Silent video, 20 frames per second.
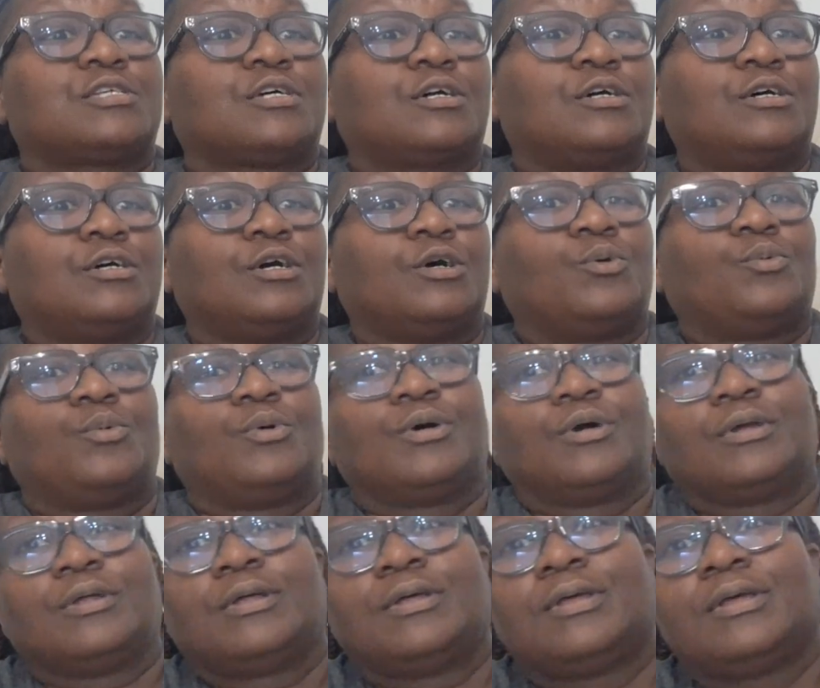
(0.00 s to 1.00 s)
a good
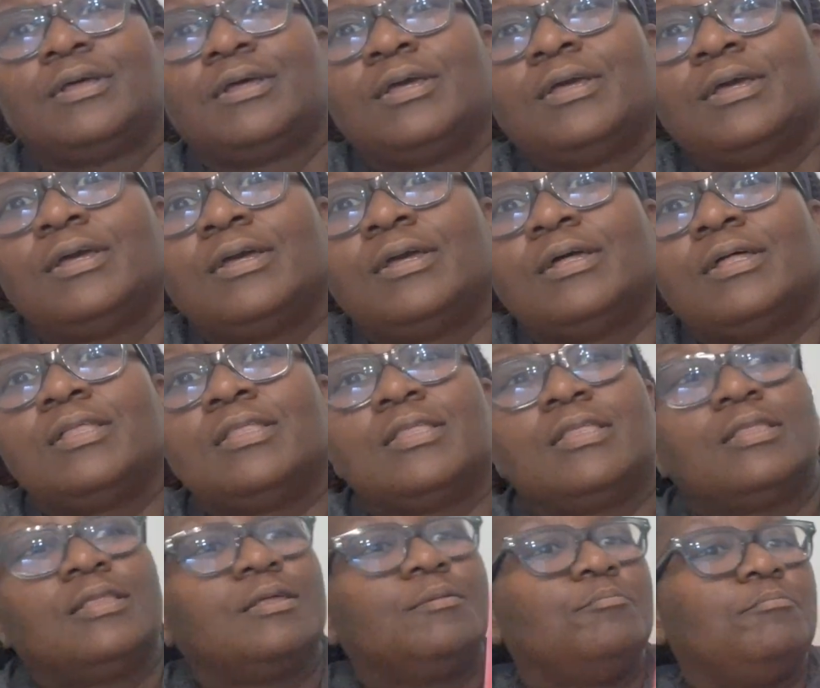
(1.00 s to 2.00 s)
one.
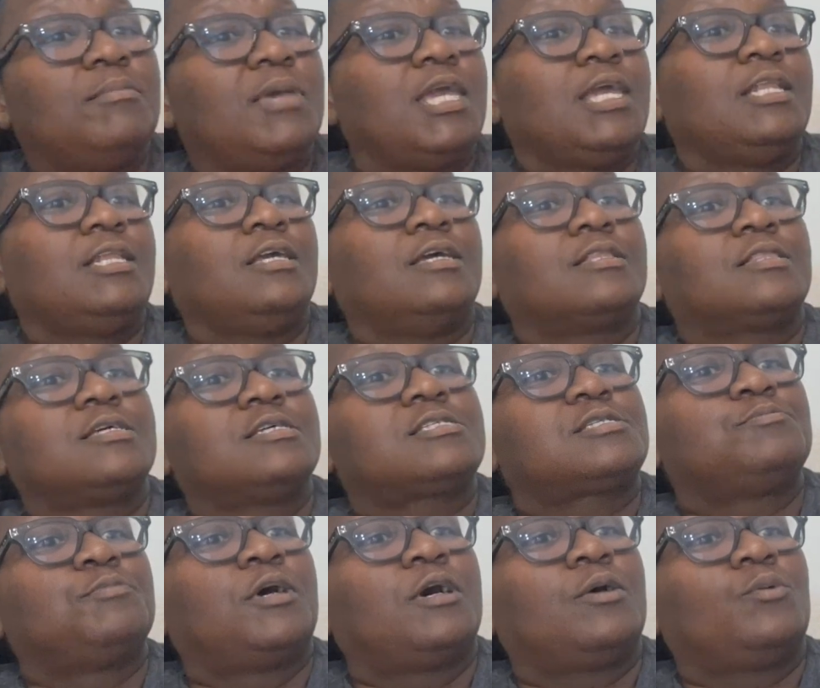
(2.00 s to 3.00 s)
Media,
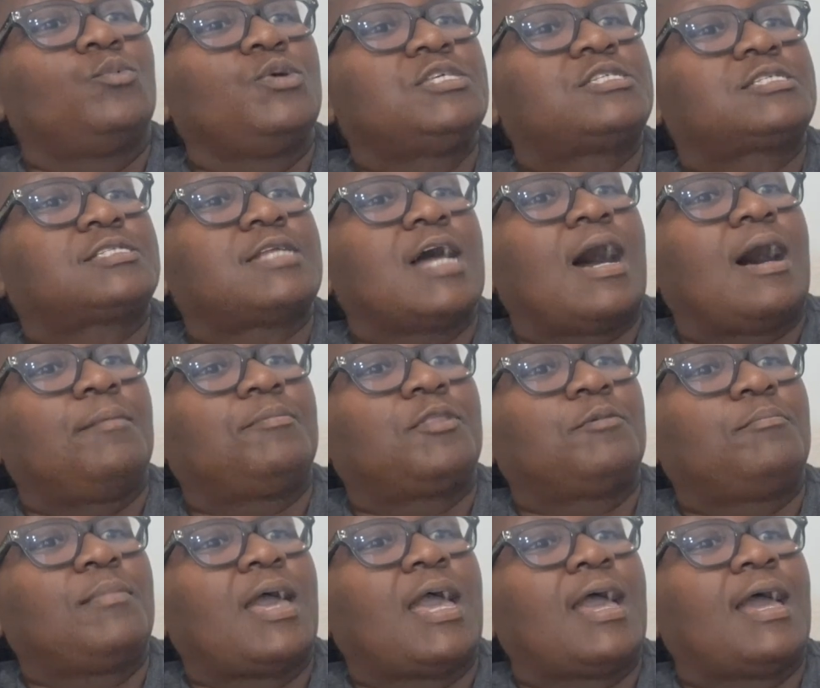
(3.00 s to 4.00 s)
this month we stopped
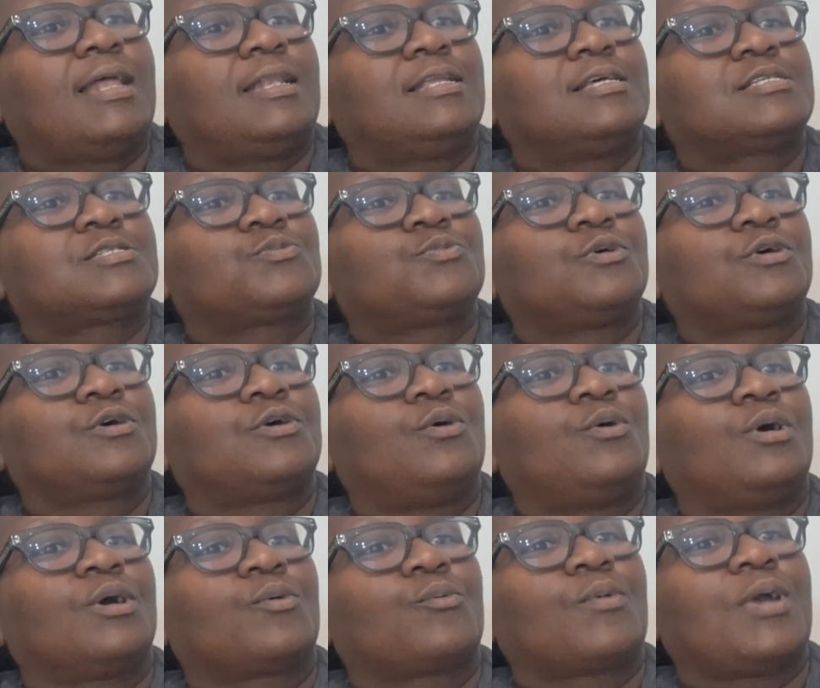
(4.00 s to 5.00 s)
the madness. We're
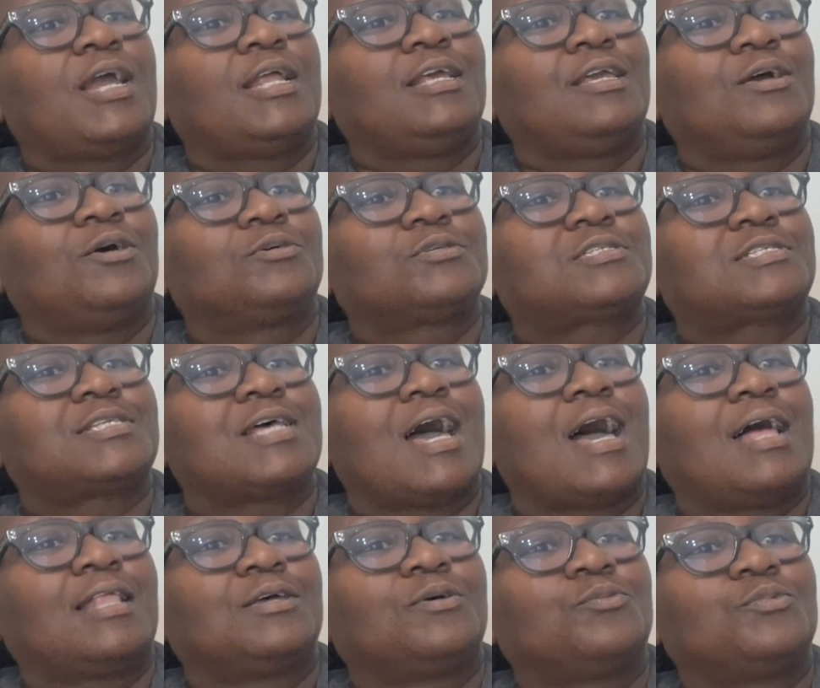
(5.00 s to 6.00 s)
going radio
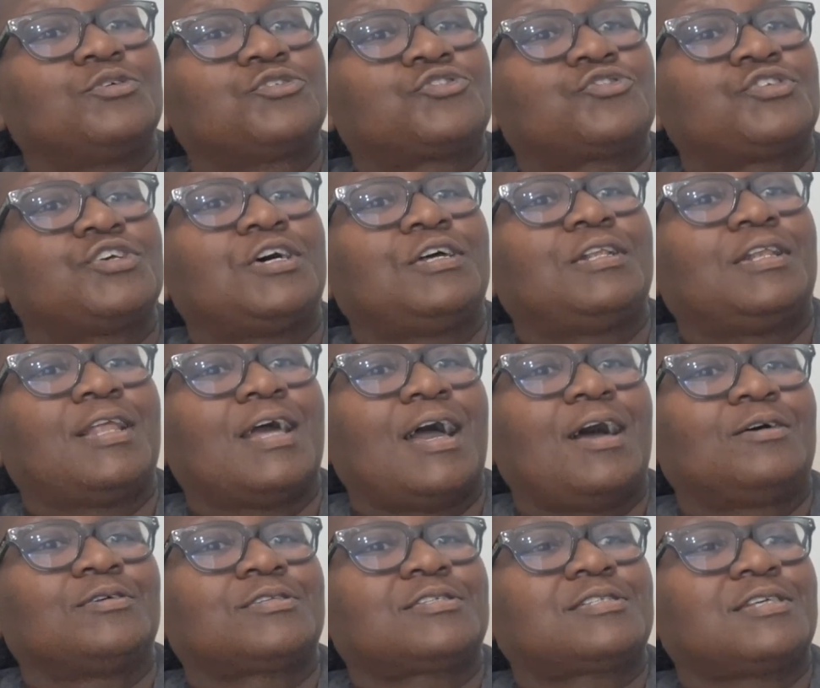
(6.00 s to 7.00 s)
silent. We're shutting
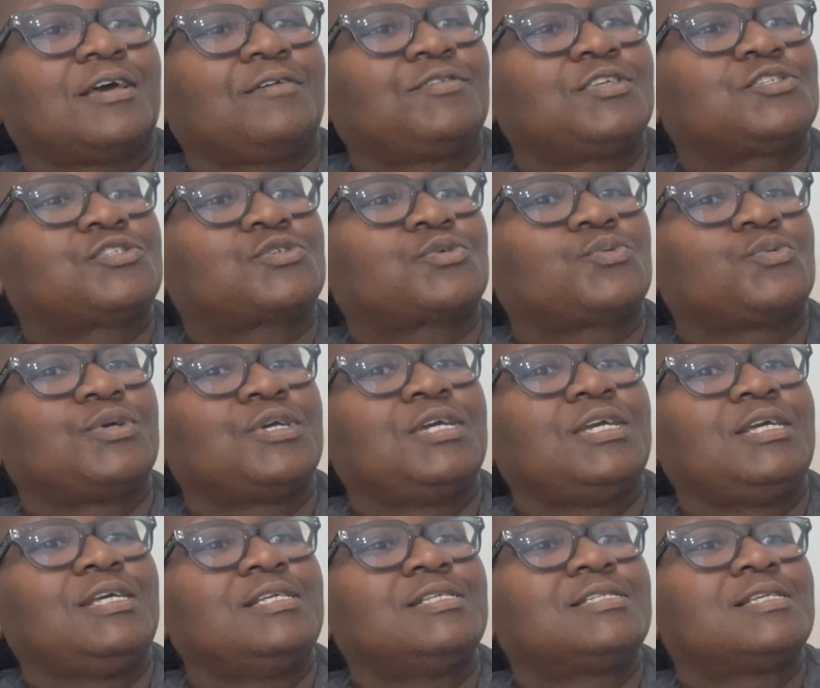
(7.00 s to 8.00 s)
down 7
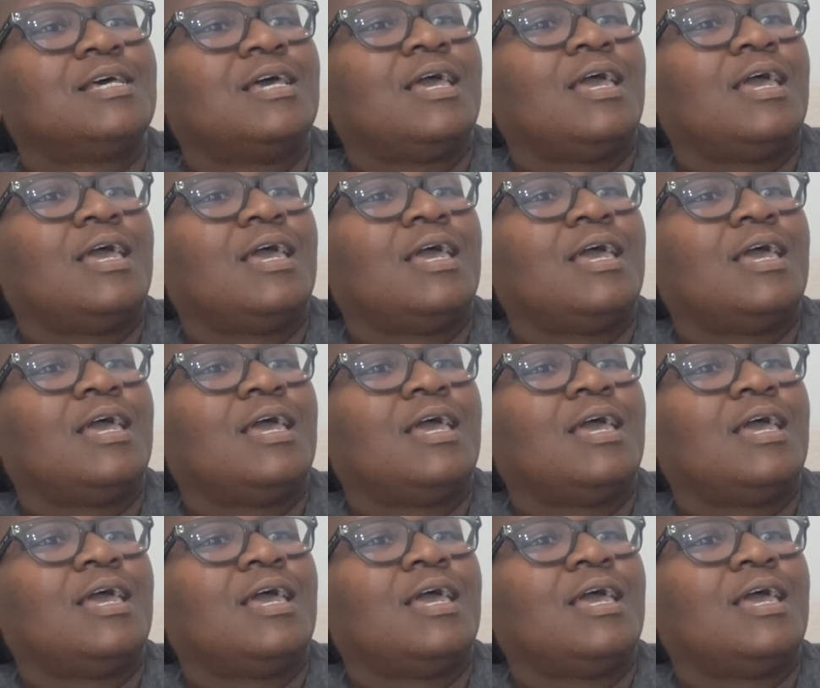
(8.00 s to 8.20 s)
screens